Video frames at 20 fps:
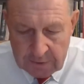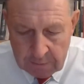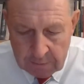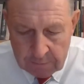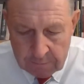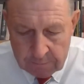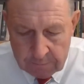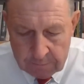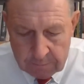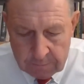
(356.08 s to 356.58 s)

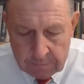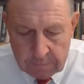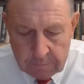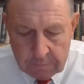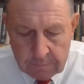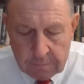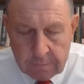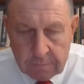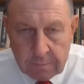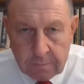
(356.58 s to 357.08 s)
The
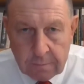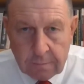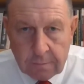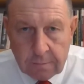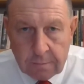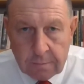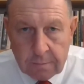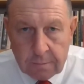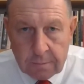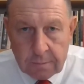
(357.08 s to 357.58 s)
fifth
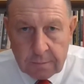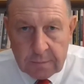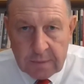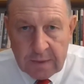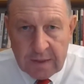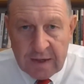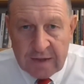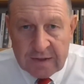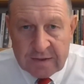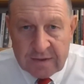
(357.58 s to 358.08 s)
thesis.
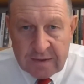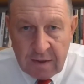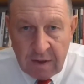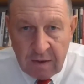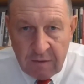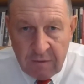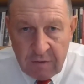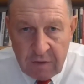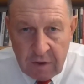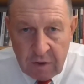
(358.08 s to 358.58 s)

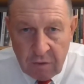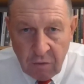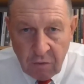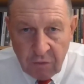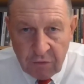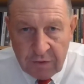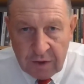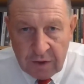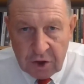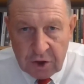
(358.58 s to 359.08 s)

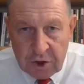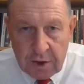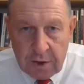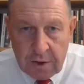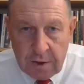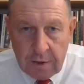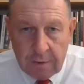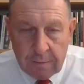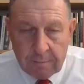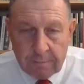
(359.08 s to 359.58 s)
So,
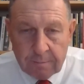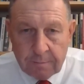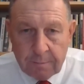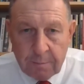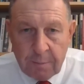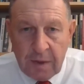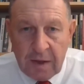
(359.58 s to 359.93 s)
this is not